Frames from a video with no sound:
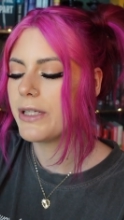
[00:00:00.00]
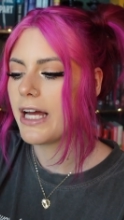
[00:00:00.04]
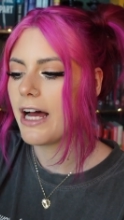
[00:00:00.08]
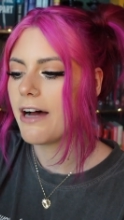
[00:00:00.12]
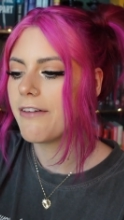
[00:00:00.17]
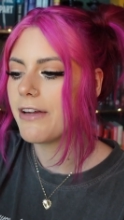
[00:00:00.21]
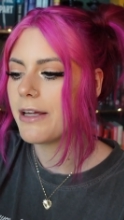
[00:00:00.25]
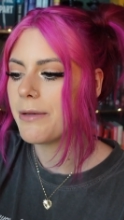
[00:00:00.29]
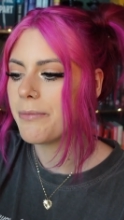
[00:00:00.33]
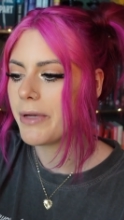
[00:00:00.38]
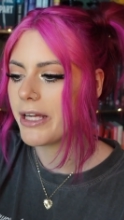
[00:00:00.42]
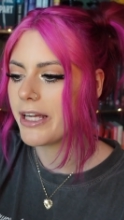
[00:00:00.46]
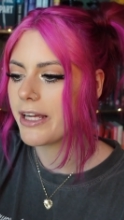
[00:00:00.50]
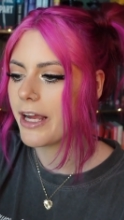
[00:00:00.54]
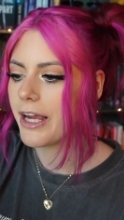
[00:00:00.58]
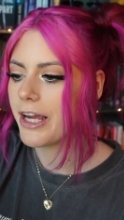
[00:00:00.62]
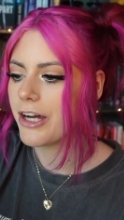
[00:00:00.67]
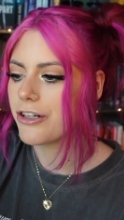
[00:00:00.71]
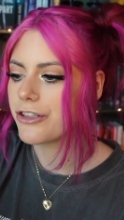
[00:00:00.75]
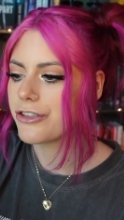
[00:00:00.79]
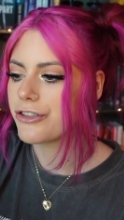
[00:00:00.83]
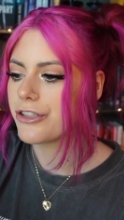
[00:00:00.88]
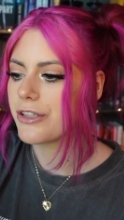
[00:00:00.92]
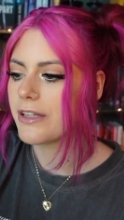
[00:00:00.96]
have a main
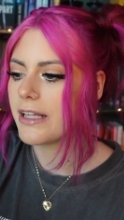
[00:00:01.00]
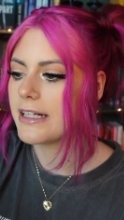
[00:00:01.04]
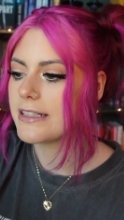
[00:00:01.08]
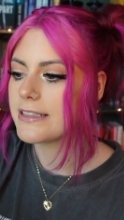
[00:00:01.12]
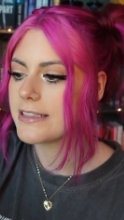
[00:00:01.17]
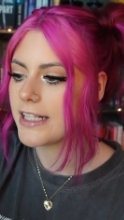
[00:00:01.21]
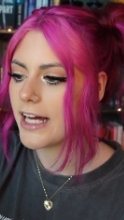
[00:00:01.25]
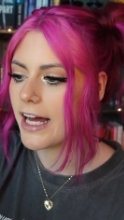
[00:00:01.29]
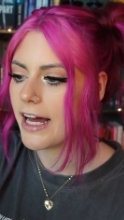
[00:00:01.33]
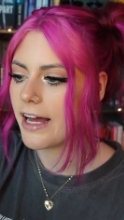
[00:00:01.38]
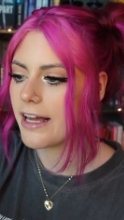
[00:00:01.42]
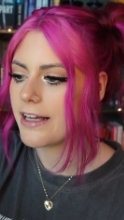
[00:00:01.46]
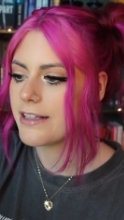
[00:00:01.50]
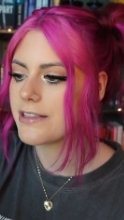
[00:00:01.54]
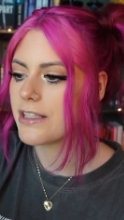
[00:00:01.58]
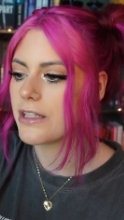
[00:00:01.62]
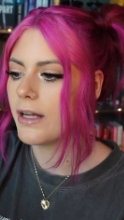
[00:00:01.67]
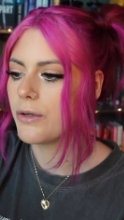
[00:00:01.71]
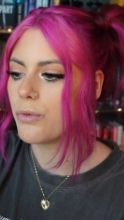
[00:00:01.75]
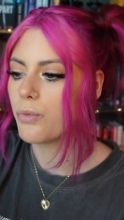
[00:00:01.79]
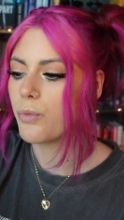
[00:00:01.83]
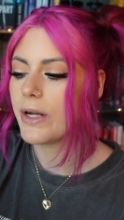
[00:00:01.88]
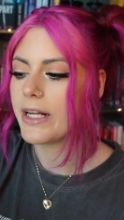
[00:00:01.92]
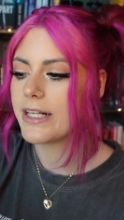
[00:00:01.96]
character that dies
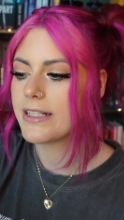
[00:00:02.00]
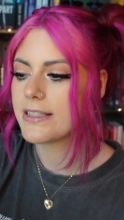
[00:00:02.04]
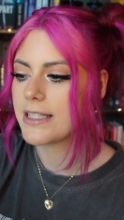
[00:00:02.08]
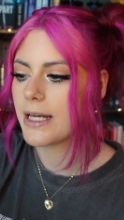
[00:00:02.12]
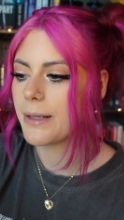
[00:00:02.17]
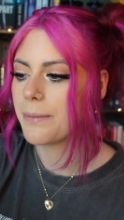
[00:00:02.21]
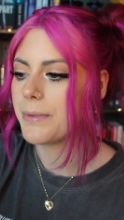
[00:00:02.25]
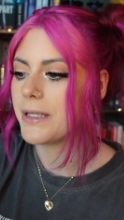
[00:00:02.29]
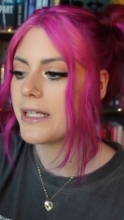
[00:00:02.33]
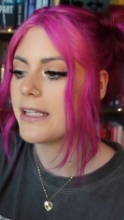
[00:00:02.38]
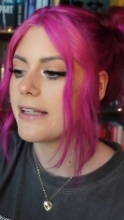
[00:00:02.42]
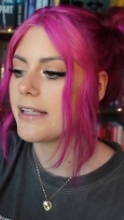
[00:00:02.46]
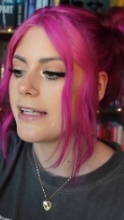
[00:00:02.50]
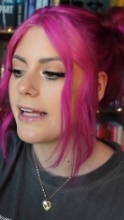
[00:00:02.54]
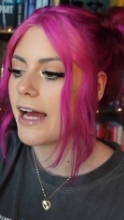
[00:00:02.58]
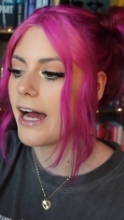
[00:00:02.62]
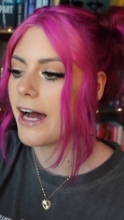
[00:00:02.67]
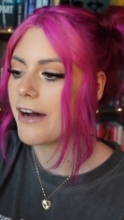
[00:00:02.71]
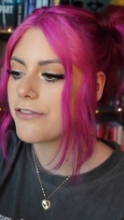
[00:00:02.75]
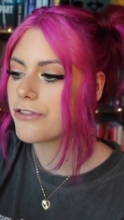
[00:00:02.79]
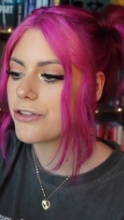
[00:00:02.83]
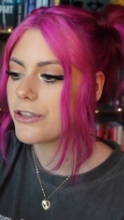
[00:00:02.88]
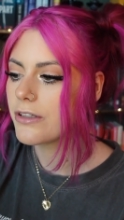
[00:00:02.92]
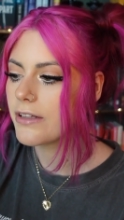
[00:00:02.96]
and wakes up in the
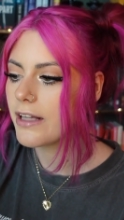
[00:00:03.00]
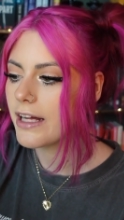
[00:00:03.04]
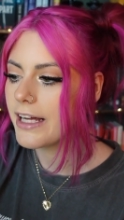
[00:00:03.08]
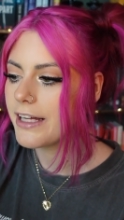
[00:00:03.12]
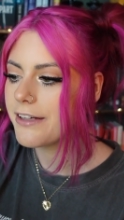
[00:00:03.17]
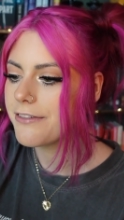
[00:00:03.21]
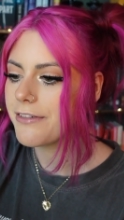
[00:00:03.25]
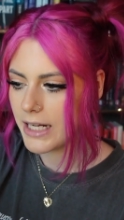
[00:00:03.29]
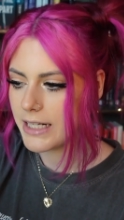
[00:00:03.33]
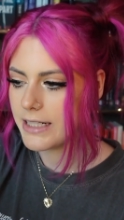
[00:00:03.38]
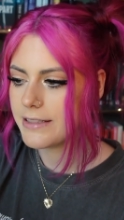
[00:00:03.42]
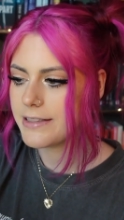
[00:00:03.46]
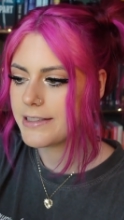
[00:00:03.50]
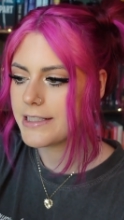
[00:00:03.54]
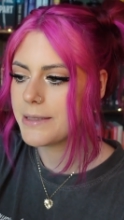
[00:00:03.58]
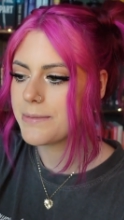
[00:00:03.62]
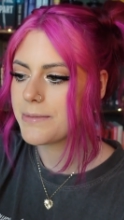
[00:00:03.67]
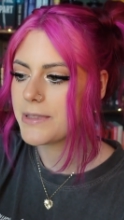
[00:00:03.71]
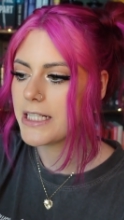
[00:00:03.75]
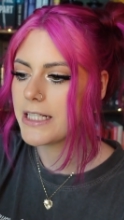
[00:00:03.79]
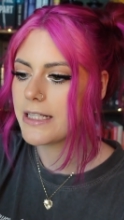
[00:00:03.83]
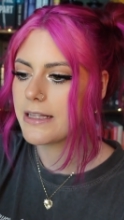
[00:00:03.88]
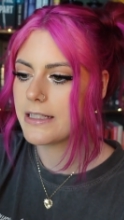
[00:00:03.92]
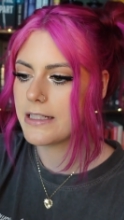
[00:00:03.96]
afterlife. And it seems
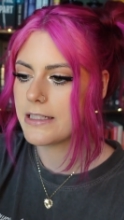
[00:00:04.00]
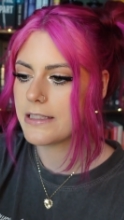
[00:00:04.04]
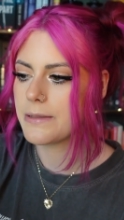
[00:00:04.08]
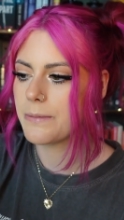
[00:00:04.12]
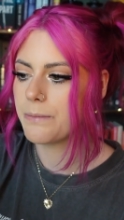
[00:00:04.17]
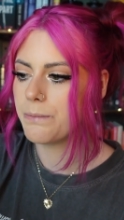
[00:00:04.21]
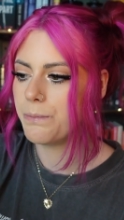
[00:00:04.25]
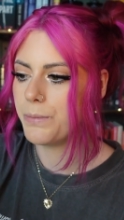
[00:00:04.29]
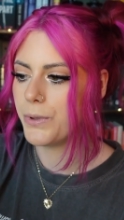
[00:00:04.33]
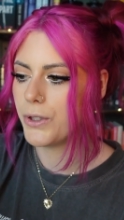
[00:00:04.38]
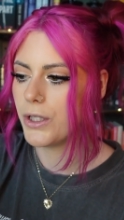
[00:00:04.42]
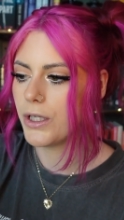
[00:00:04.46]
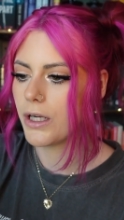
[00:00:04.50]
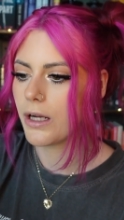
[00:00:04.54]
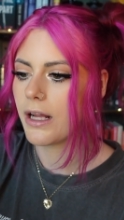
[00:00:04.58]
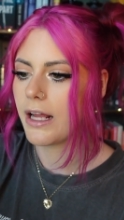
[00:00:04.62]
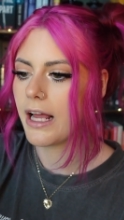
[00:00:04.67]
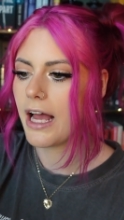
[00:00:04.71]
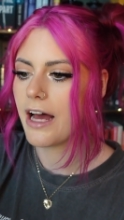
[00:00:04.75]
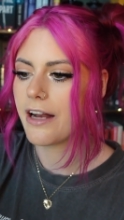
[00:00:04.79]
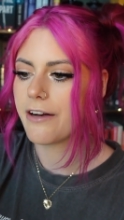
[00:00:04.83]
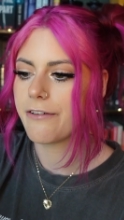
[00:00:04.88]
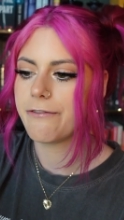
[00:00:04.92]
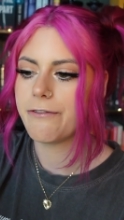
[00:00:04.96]
like this book
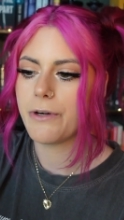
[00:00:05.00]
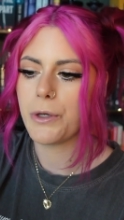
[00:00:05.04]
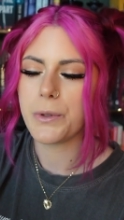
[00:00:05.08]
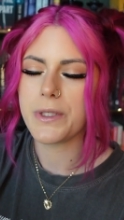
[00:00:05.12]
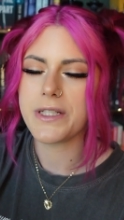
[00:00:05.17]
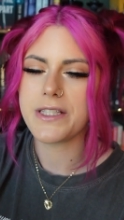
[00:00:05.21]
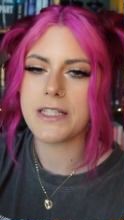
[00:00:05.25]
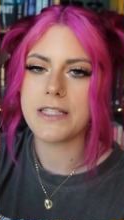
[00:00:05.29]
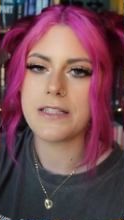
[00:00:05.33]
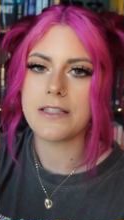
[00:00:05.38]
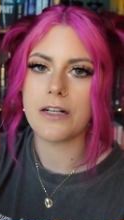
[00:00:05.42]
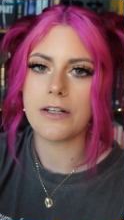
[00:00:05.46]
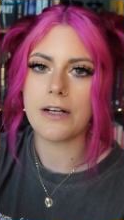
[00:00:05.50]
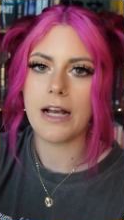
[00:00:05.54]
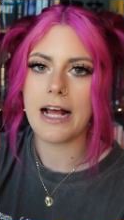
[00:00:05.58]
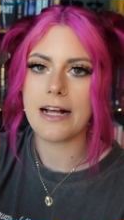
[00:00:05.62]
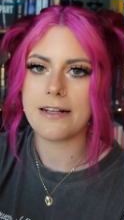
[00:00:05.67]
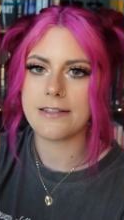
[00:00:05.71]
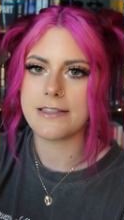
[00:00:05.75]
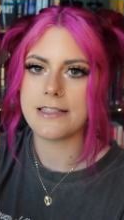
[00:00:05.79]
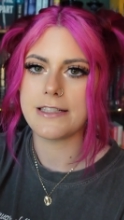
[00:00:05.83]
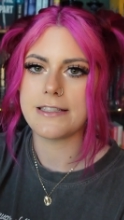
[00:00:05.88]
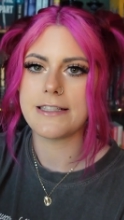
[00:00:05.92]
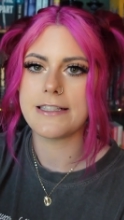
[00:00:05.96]
kind of focuses on
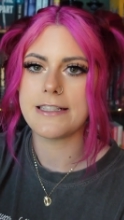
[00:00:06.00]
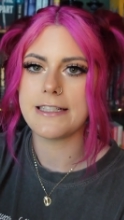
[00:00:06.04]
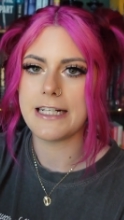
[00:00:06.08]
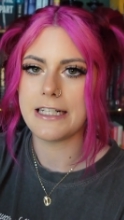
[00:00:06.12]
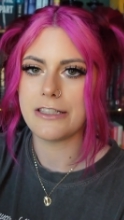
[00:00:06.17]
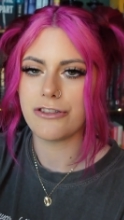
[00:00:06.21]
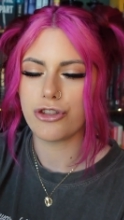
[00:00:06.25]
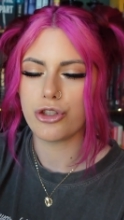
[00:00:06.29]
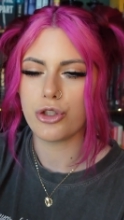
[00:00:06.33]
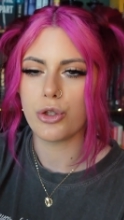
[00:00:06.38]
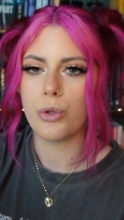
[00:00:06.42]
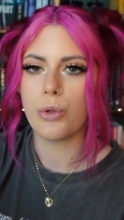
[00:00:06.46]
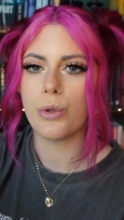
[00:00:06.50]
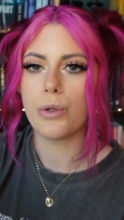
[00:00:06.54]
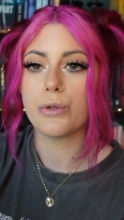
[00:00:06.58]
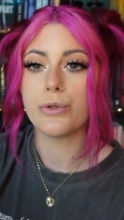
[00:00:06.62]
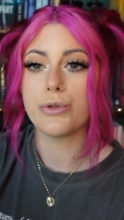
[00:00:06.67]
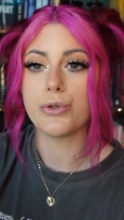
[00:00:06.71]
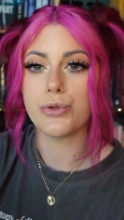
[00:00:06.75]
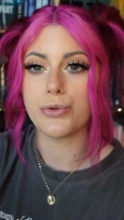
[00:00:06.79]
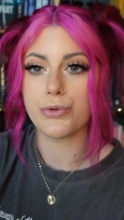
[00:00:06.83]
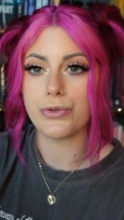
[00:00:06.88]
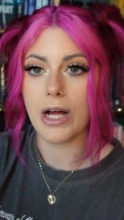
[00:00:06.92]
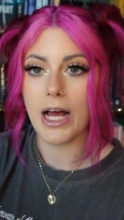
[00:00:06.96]
existential
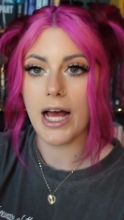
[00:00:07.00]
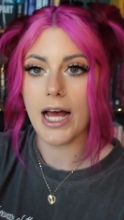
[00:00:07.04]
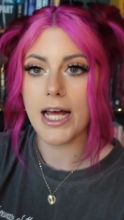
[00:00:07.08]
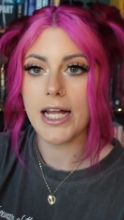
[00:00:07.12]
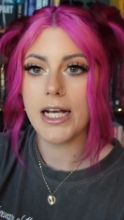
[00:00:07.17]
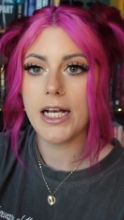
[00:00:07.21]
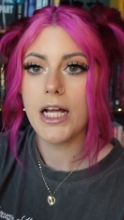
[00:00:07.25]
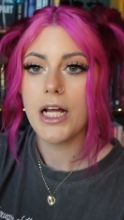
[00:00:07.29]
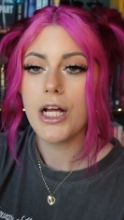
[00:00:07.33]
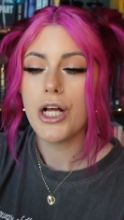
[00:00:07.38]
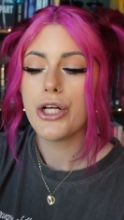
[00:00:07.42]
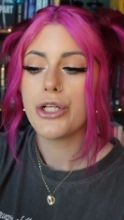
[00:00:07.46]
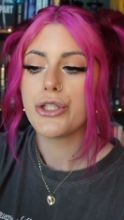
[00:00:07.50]
dread.